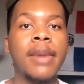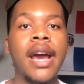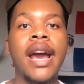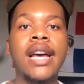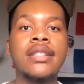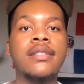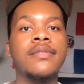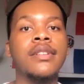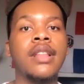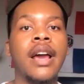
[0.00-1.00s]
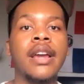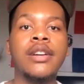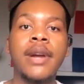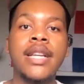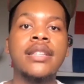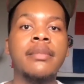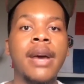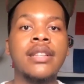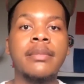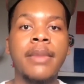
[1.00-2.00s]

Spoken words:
bat asking for like crazy amounts of